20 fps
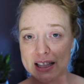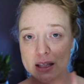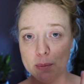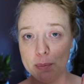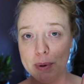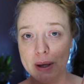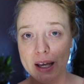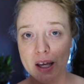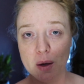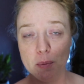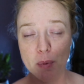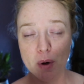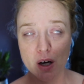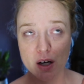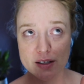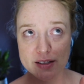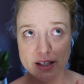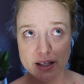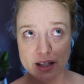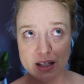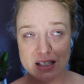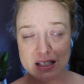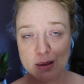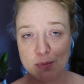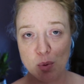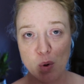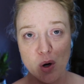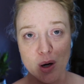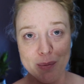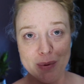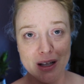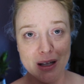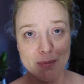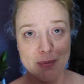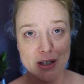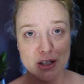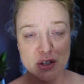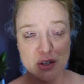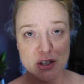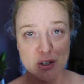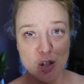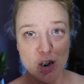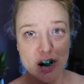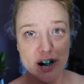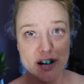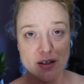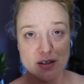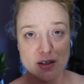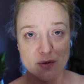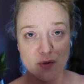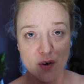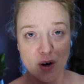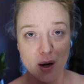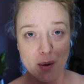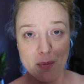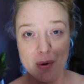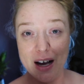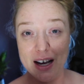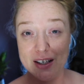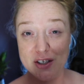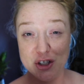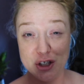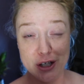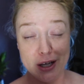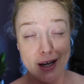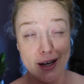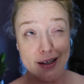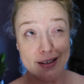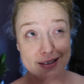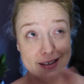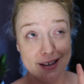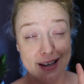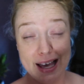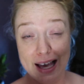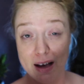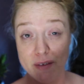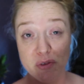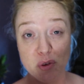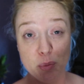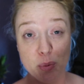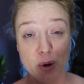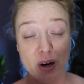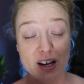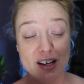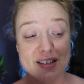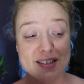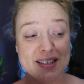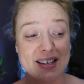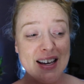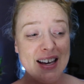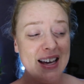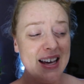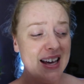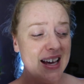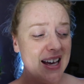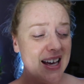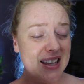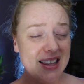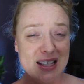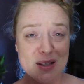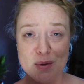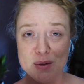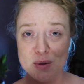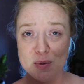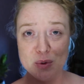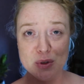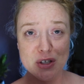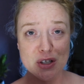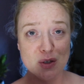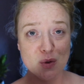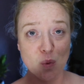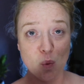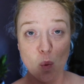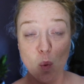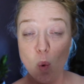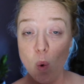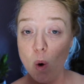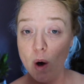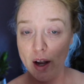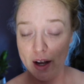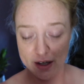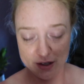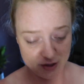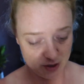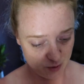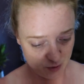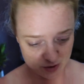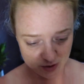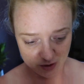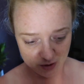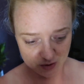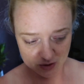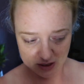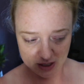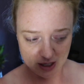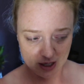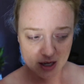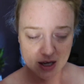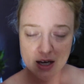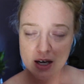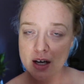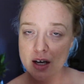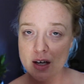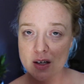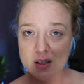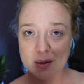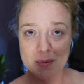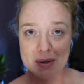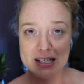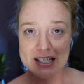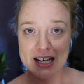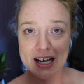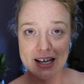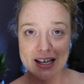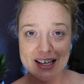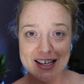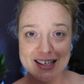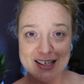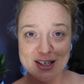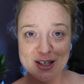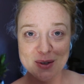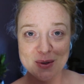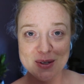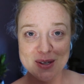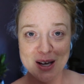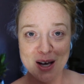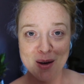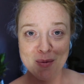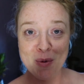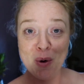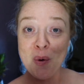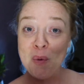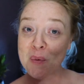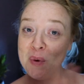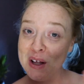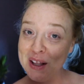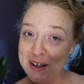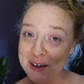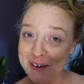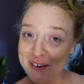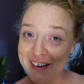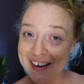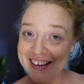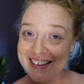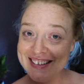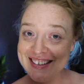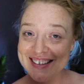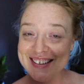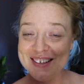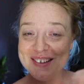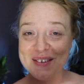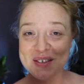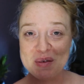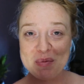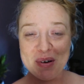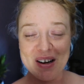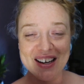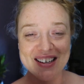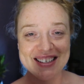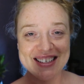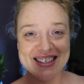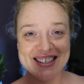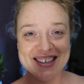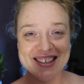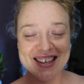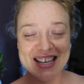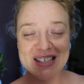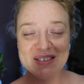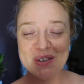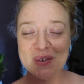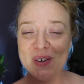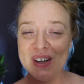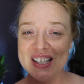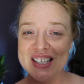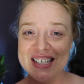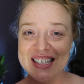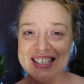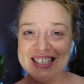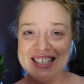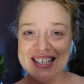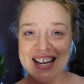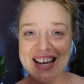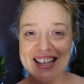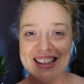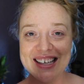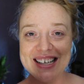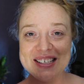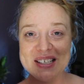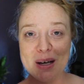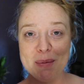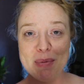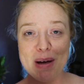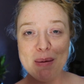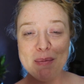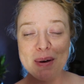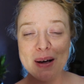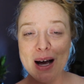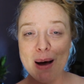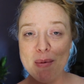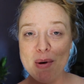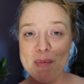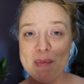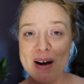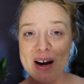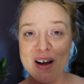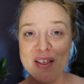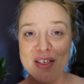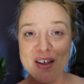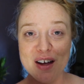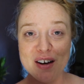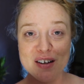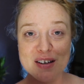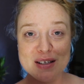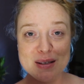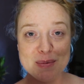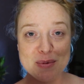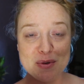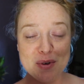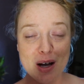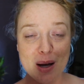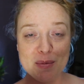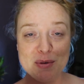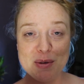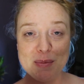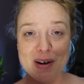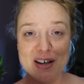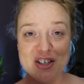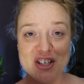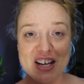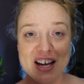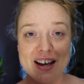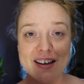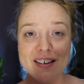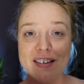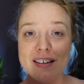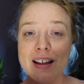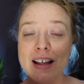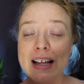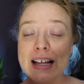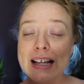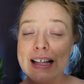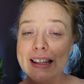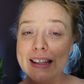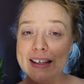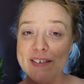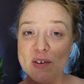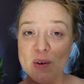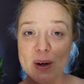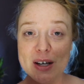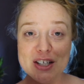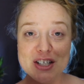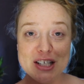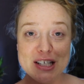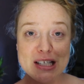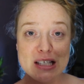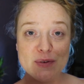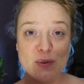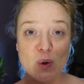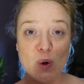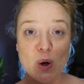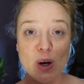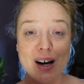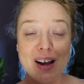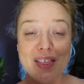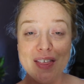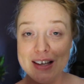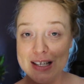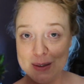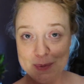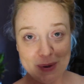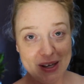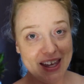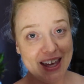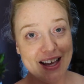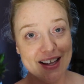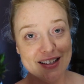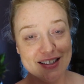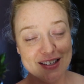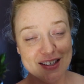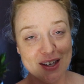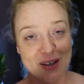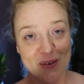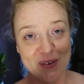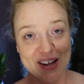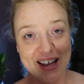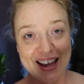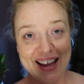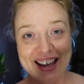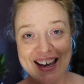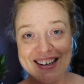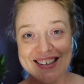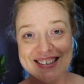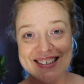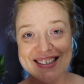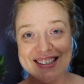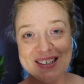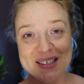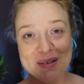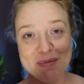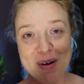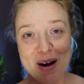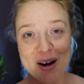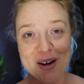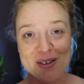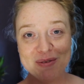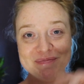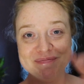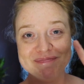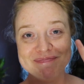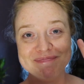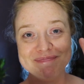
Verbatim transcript: get the pink box, I think it's the portobello mushroom ones from IGA, it's like half the price. These ones were just way too salty. So I'm gonna tuck into some Will and Grace, no surprise here. Thanks for watching today. Lace up and become a marathoner, subscribe to my channel, leave questions for this weekend's Q&A, and I'll see you tomorrow.